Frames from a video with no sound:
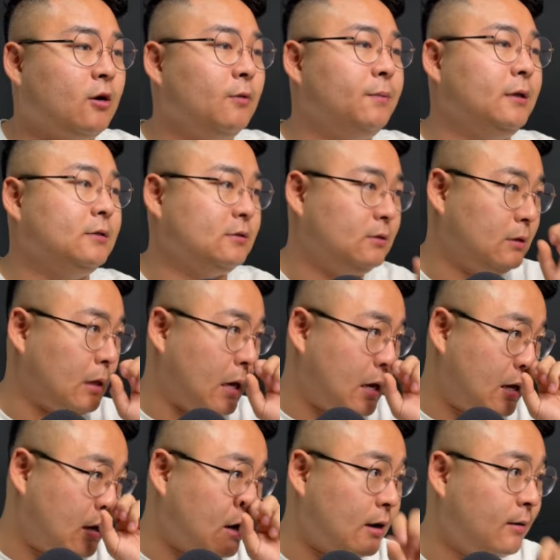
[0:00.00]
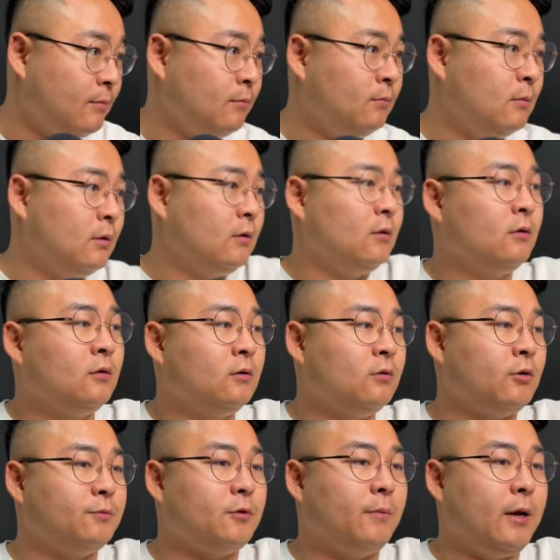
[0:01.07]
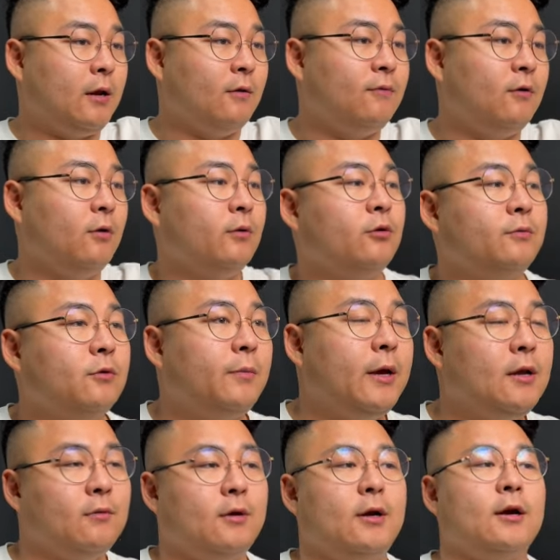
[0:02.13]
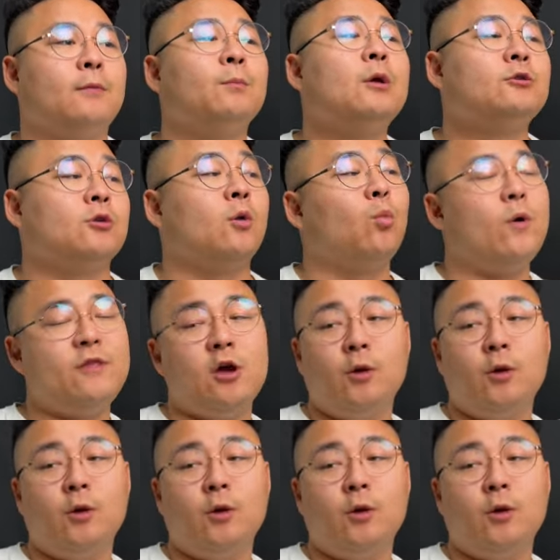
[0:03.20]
copies, and I'm Cryptomania, following Cryptomania right now. So when he